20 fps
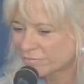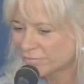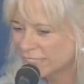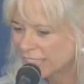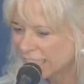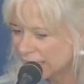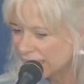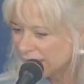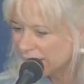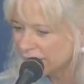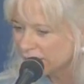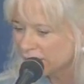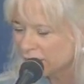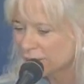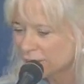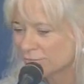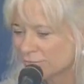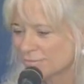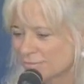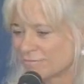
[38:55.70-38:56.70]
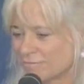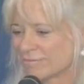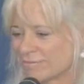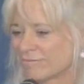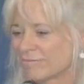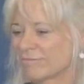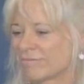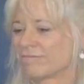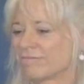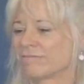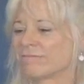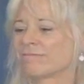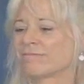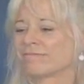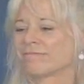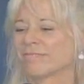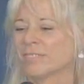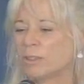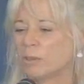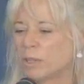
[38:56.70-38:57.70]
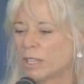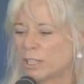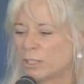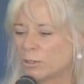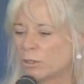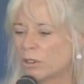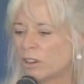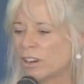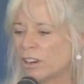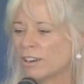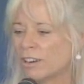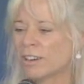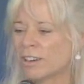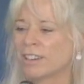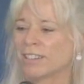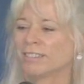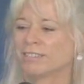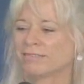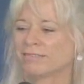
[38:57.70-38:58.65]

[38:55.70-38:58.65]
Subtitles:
here where you are